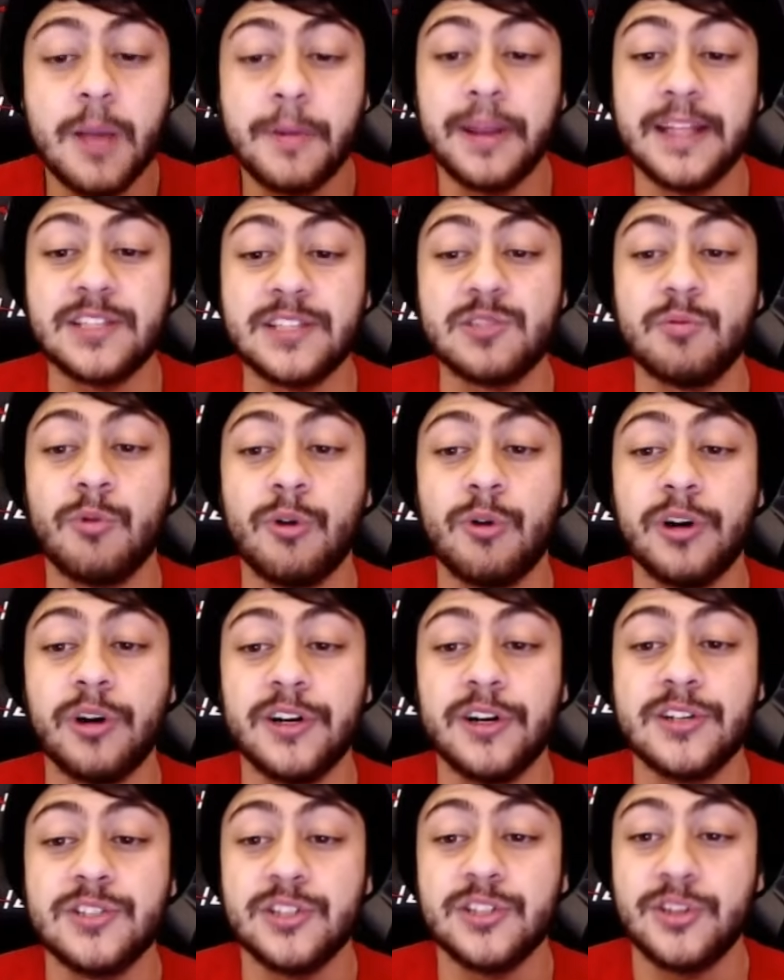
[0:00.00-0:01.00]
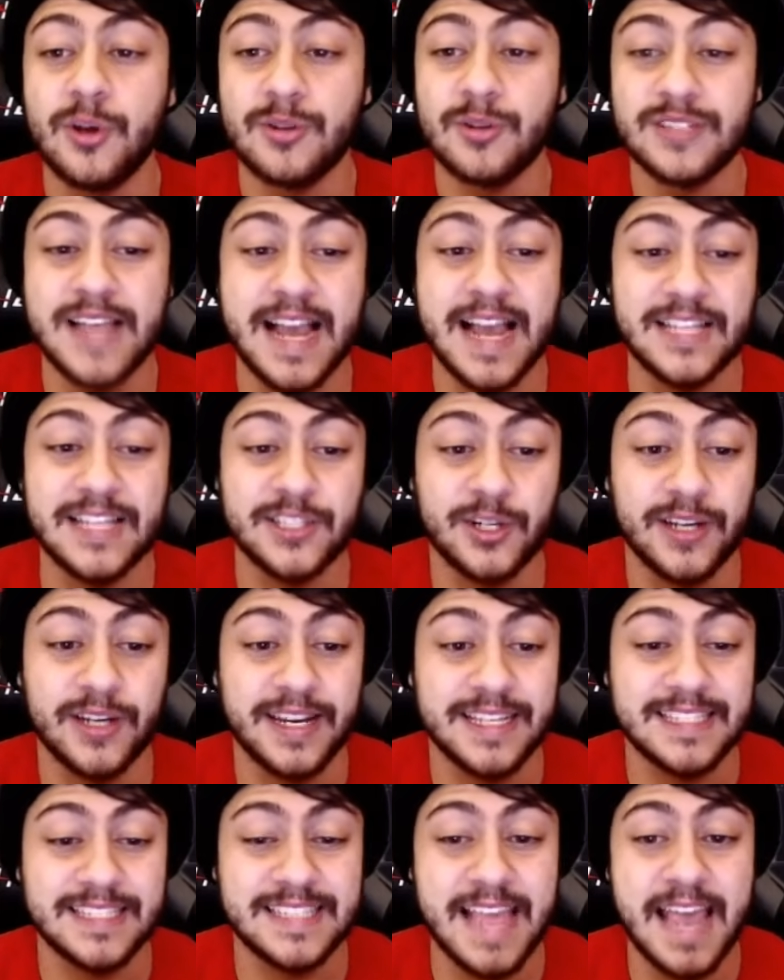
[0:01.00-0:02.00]
But against the Warriors, those guys that are
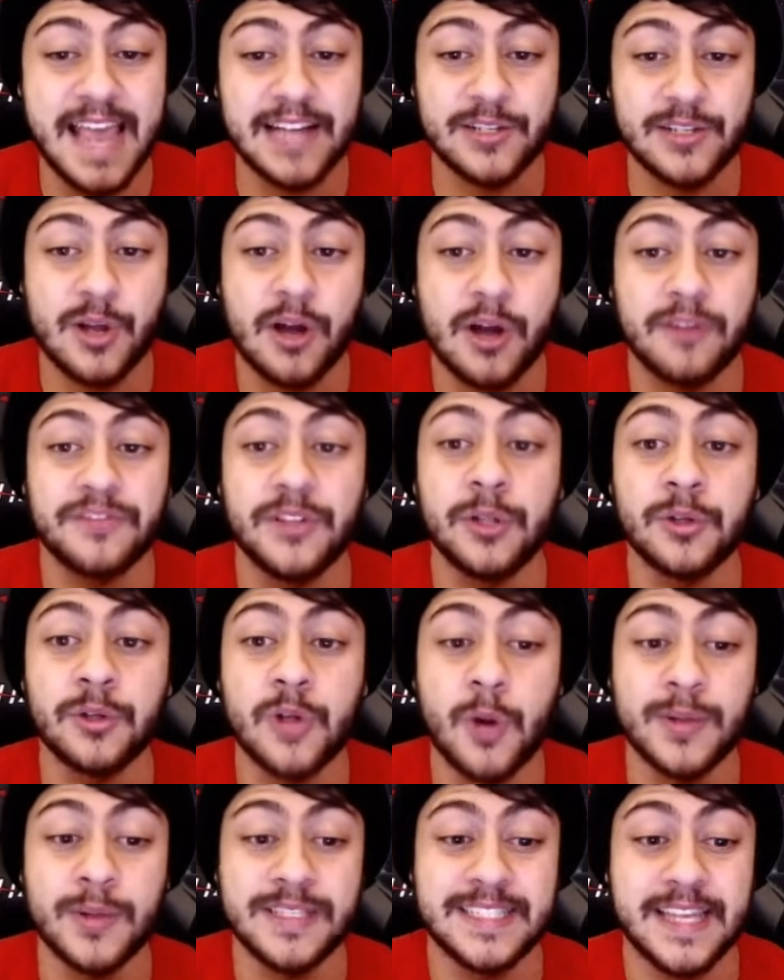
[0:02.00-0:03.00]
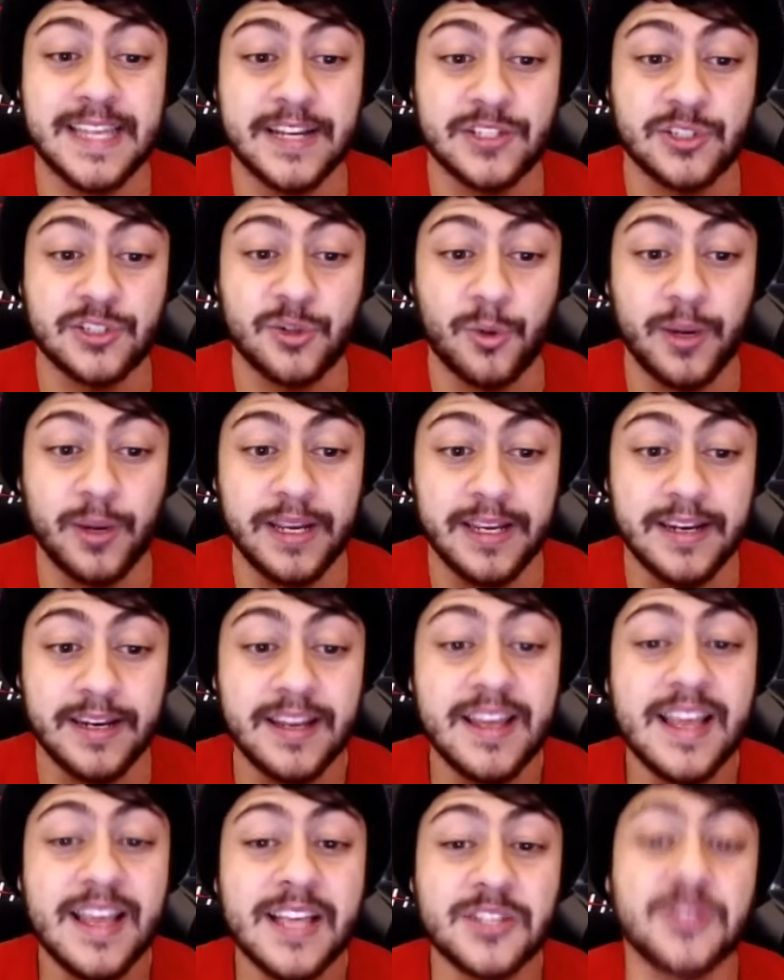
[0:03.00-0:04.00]
getting sagged off, they'll go and set a
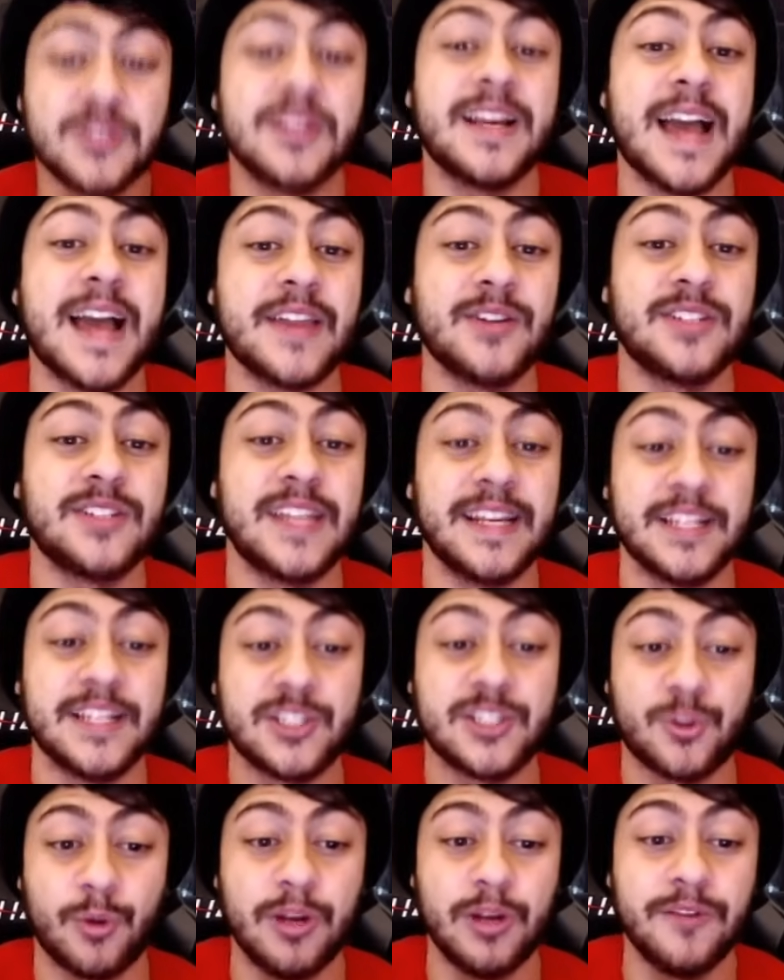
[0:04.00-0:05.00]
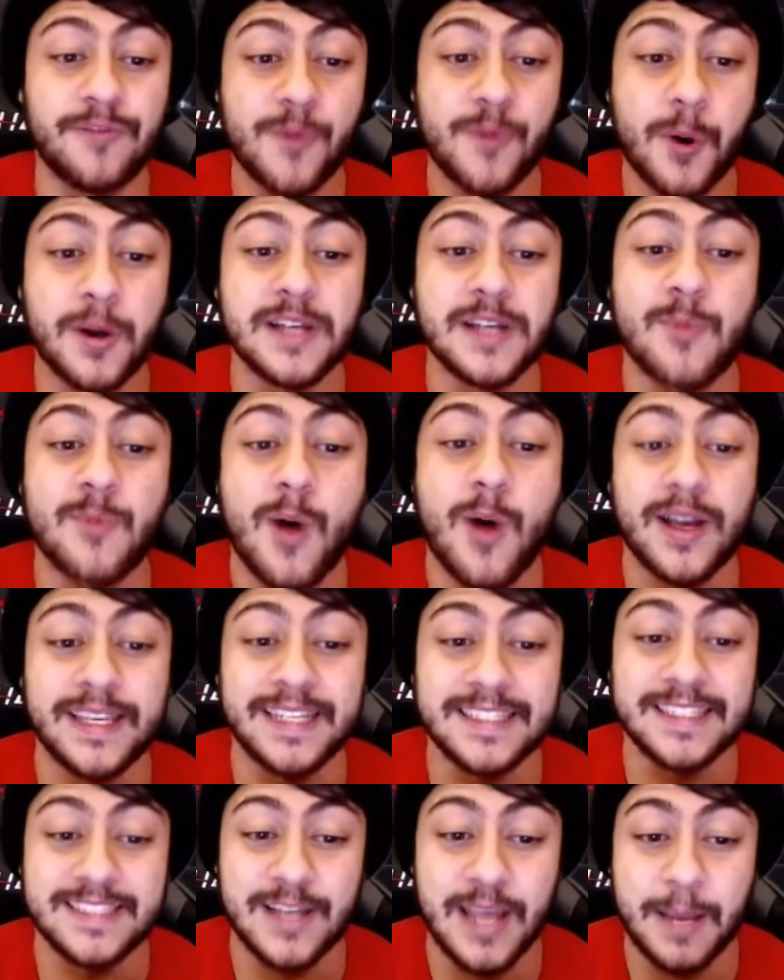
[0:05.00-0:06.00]
screen. So the guy they're setting a screen for is
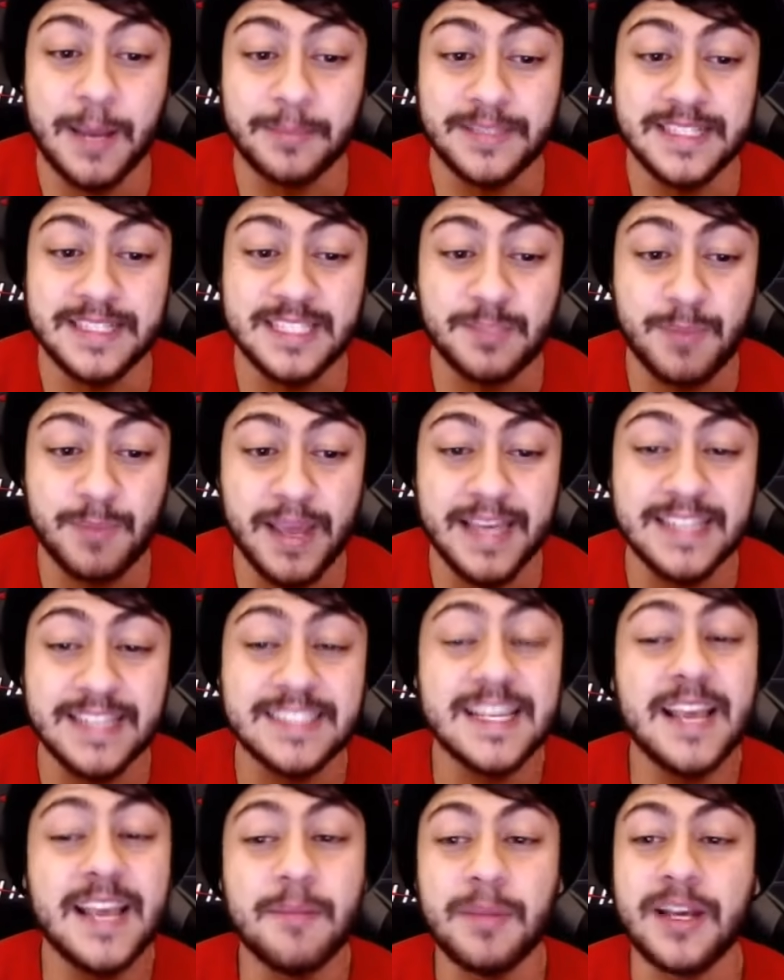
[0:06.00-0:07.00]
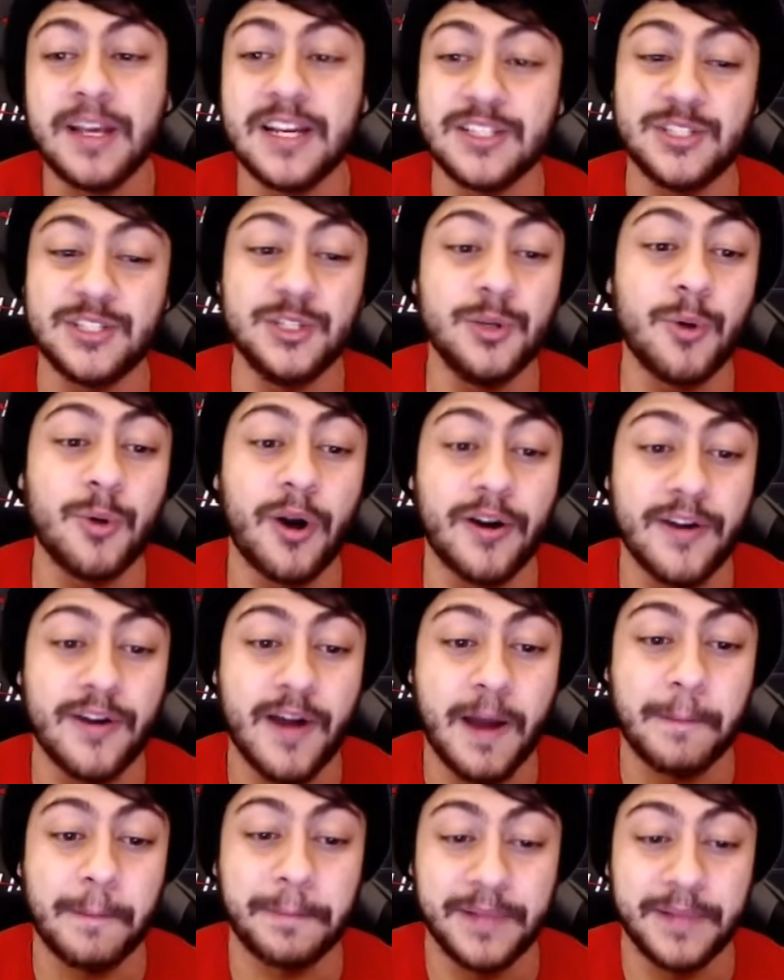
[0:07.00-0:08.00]
walking into empty space because you are
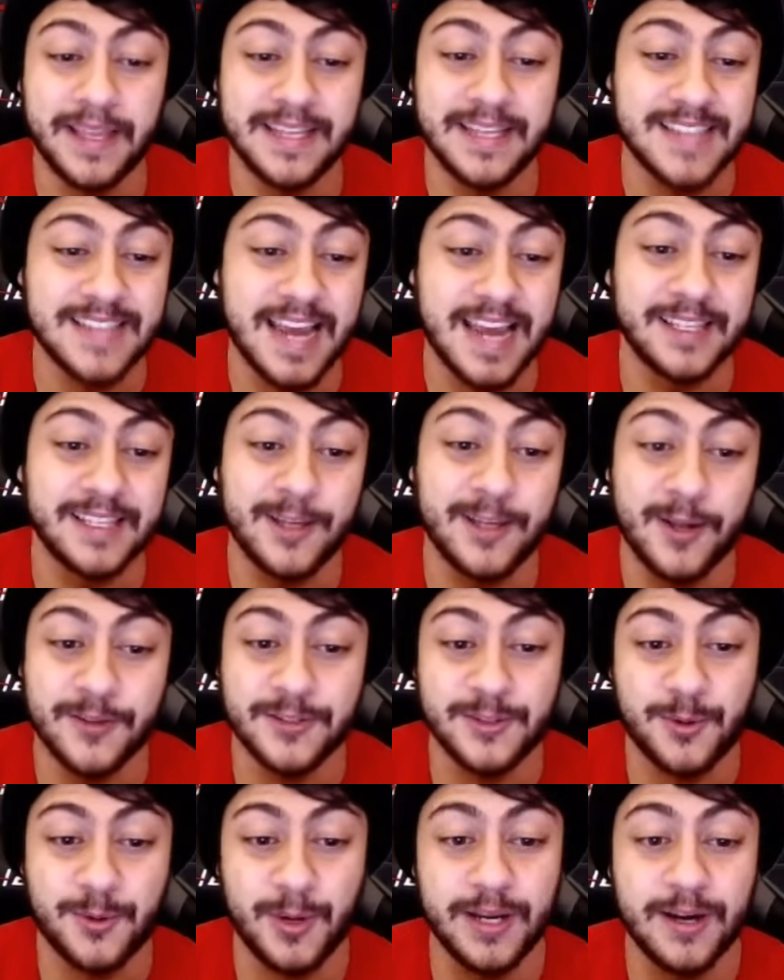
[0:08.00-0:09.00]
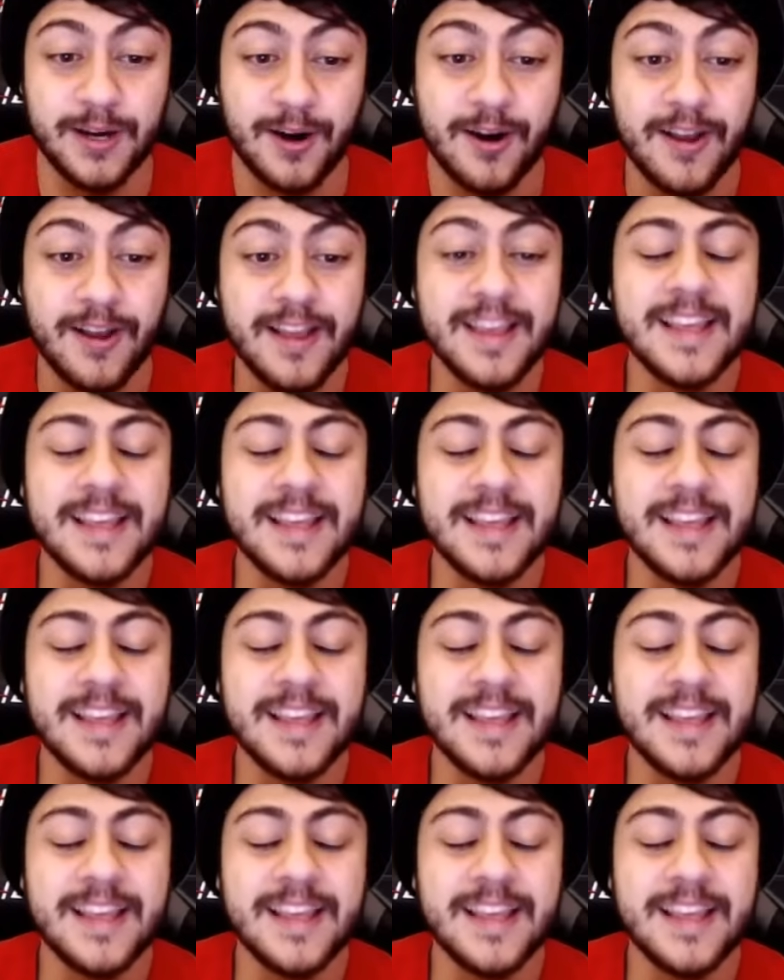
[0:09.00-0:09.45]
not playing tightly on the screener.